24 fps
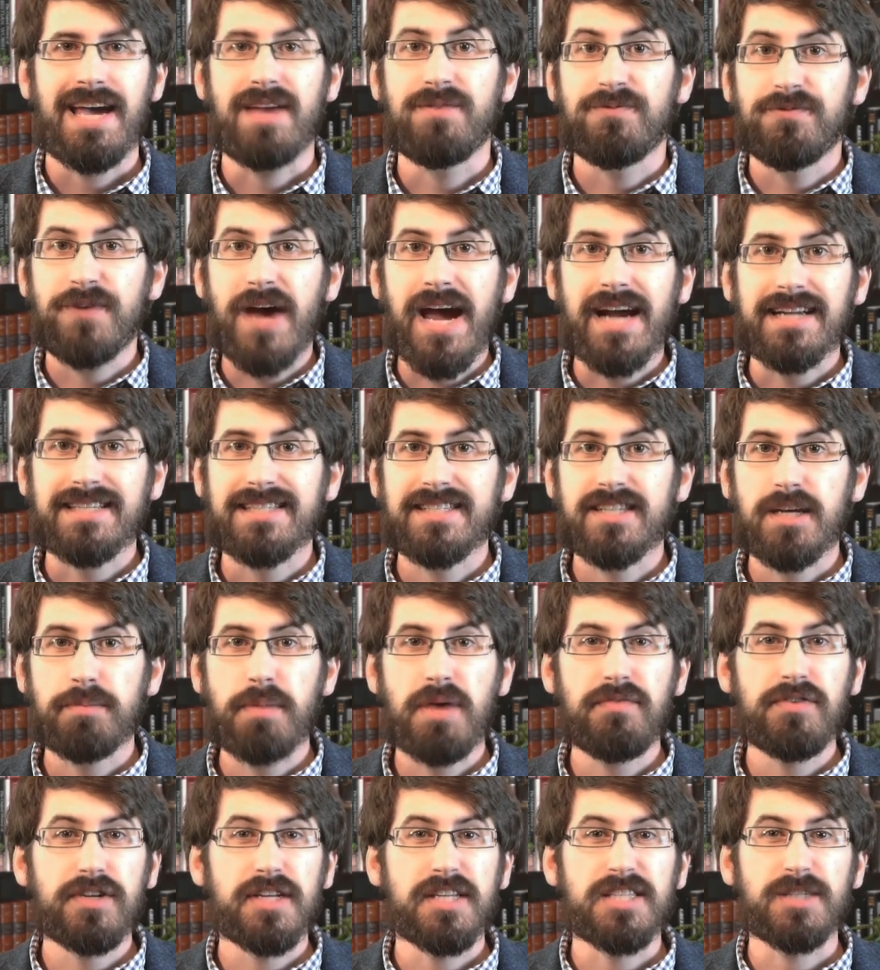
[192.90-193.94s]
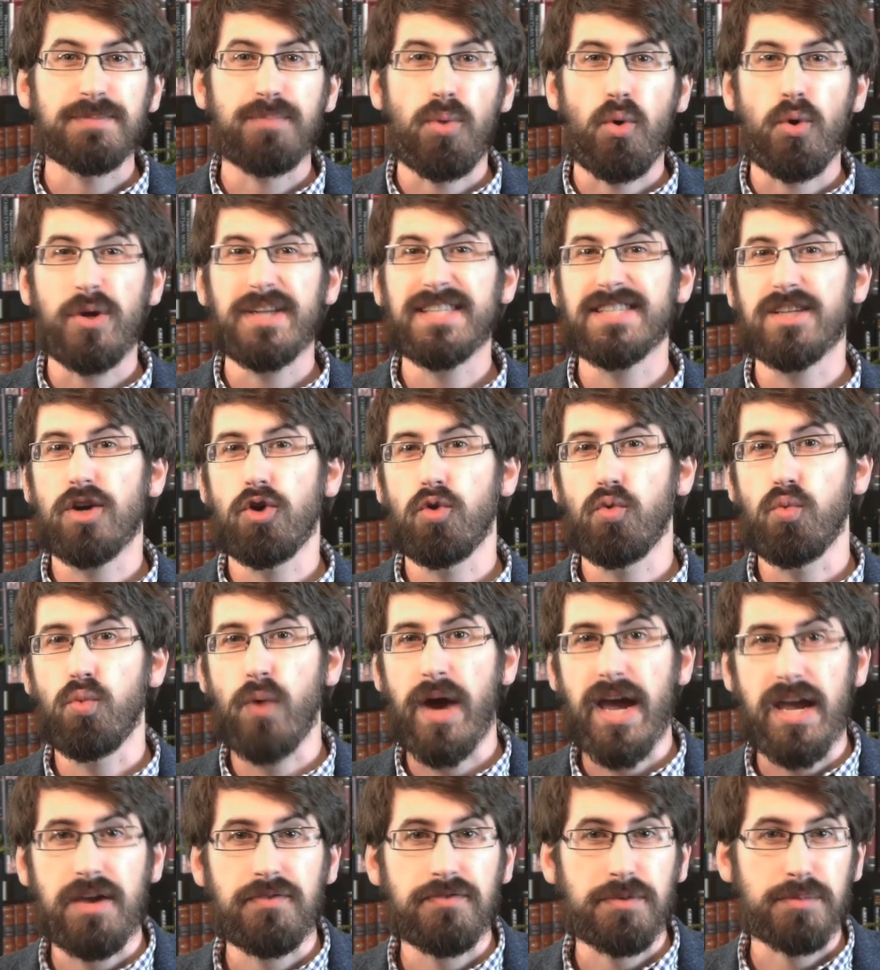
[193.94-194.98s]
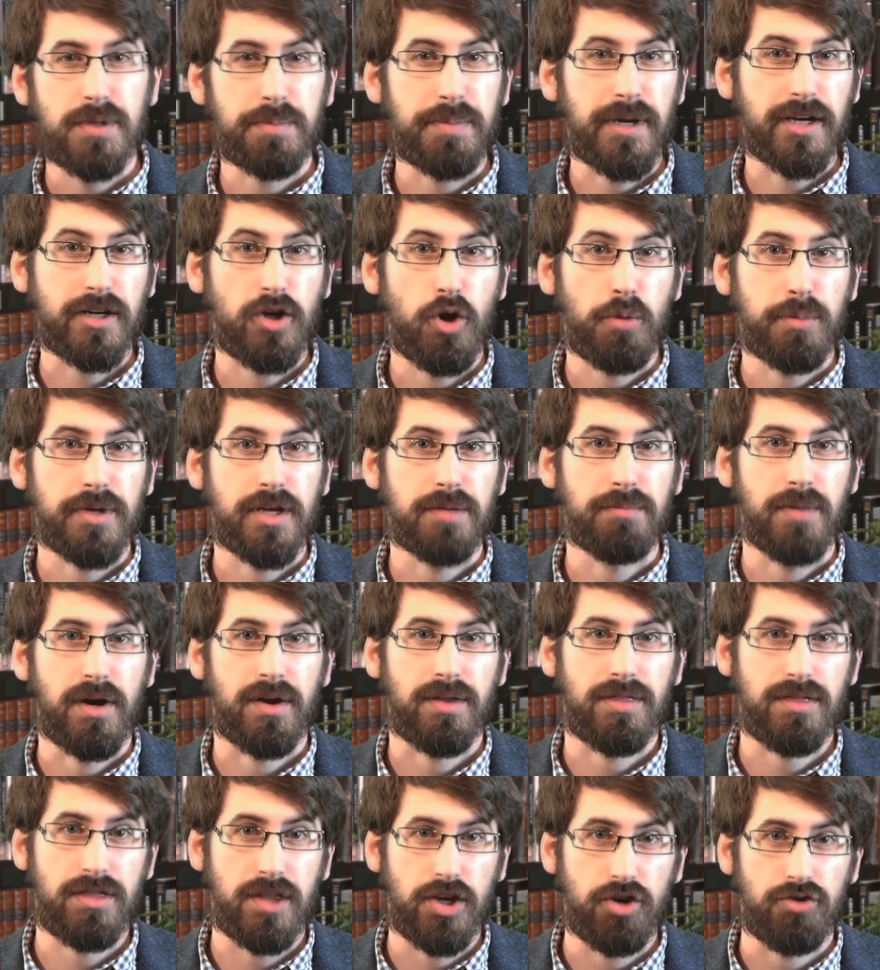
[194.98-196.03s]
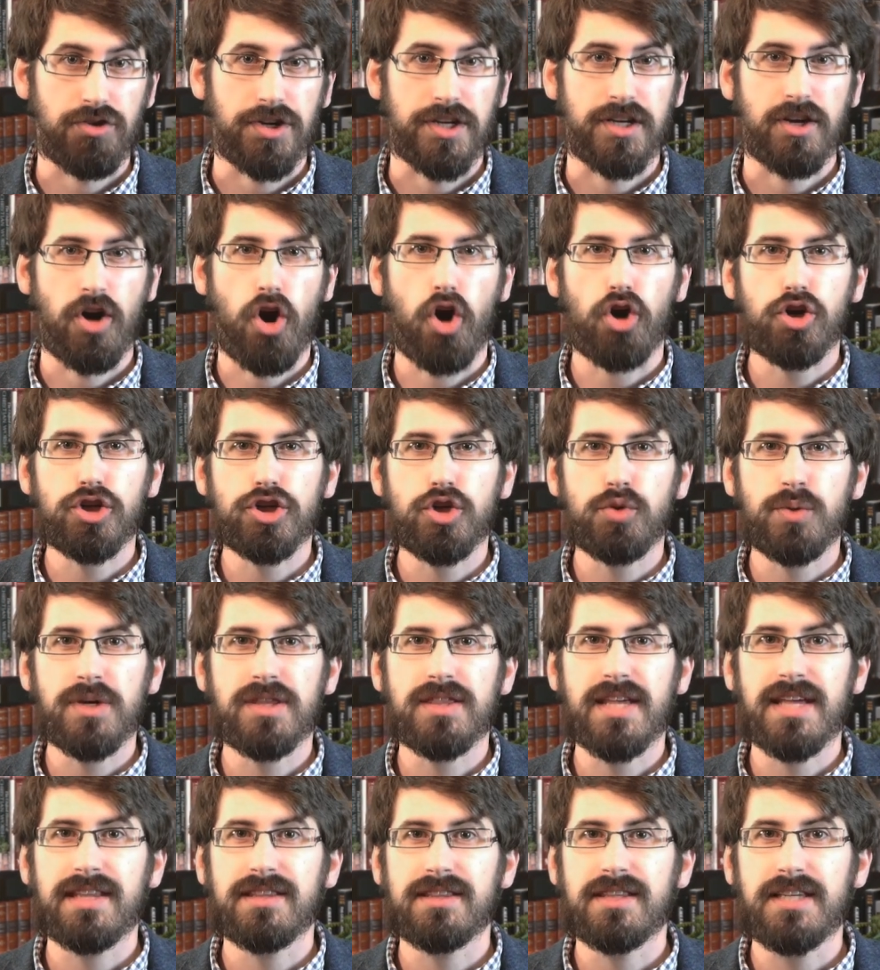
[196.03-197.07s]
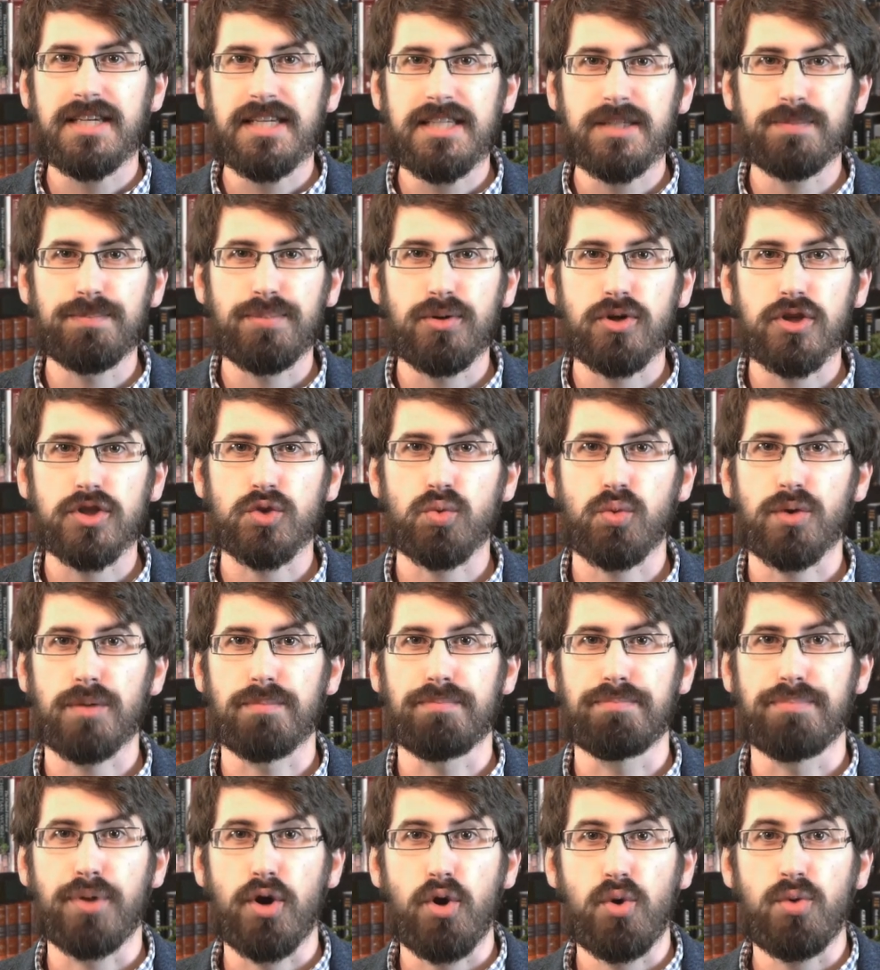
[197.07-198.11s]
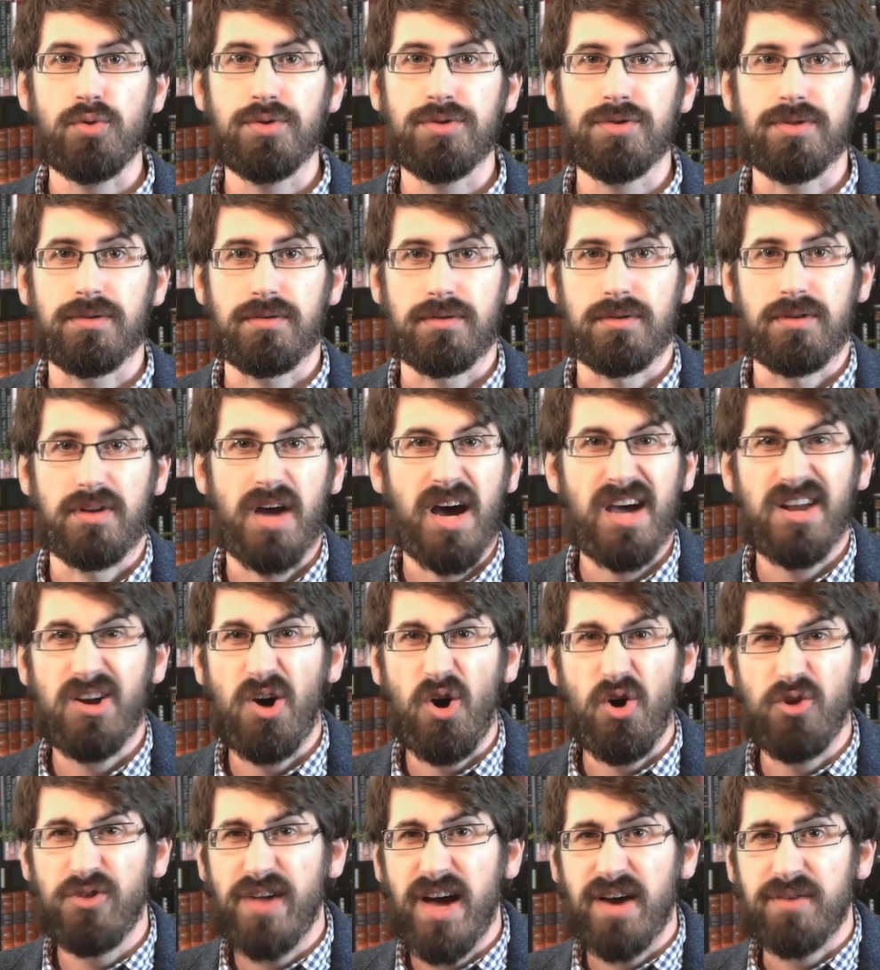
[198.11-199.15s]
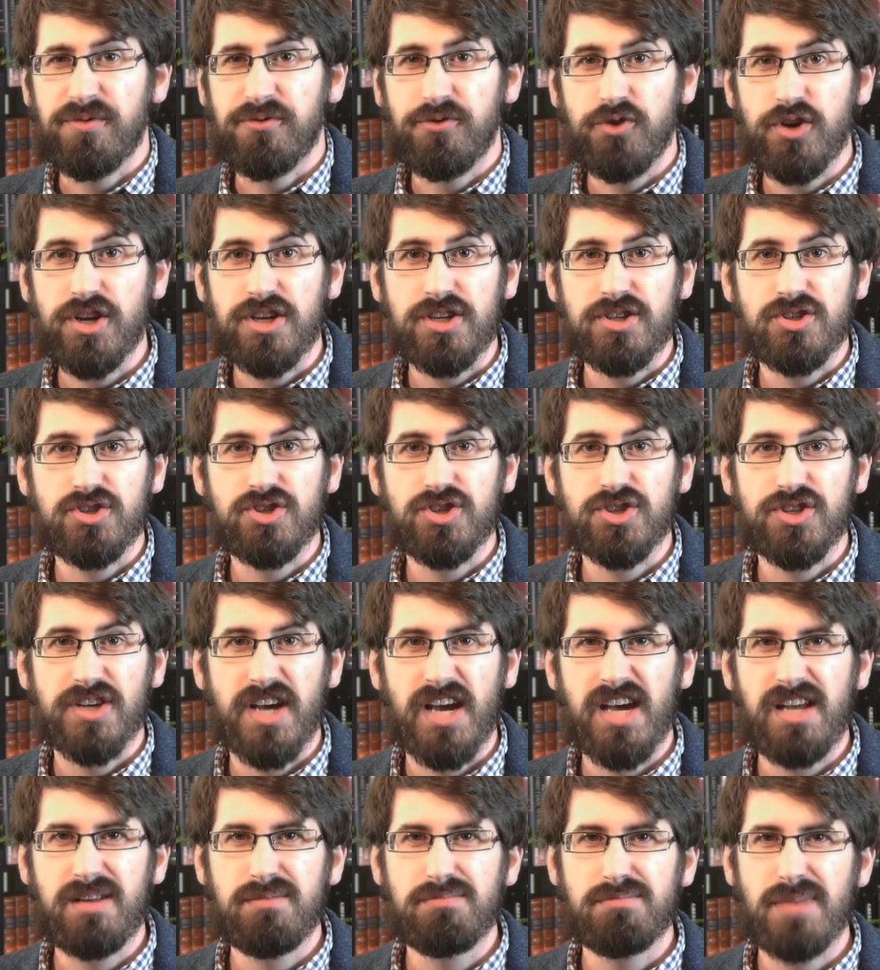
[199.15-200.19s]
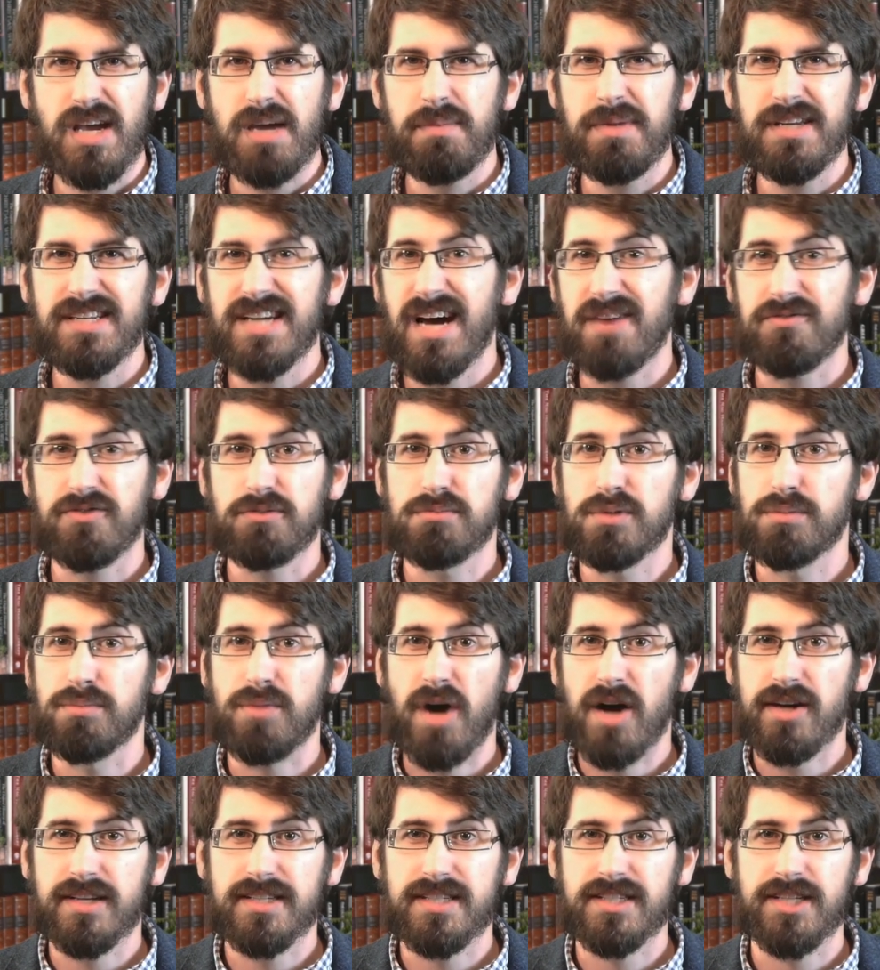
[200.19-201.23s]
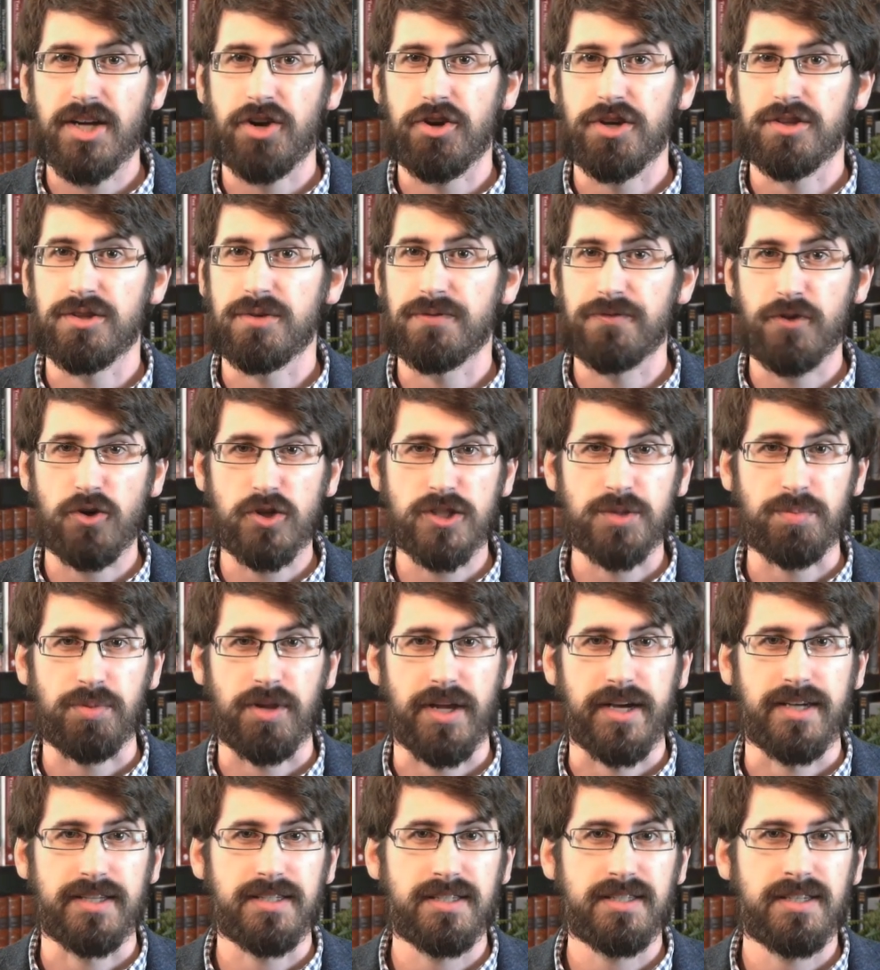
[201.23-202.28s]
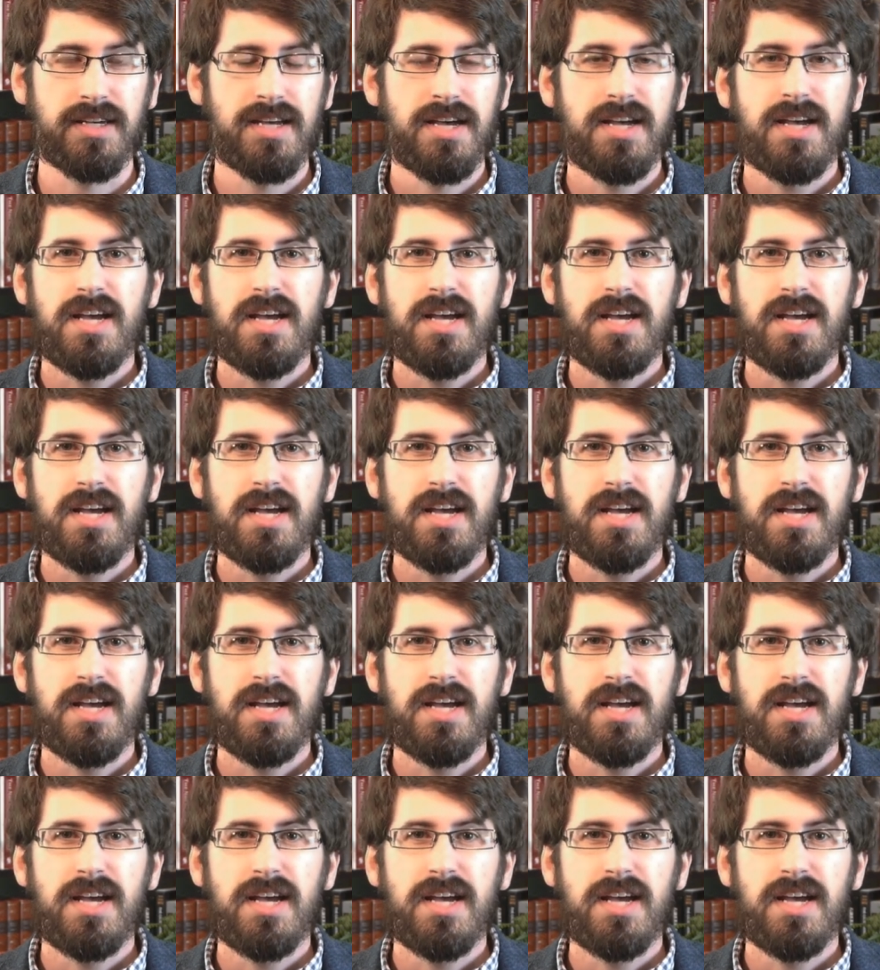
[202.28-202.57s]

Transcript: In fact, some evidence points away from the Pachomian monk theory, arguing that these books were both not all that fringe and maybe not from a monastery in the first place.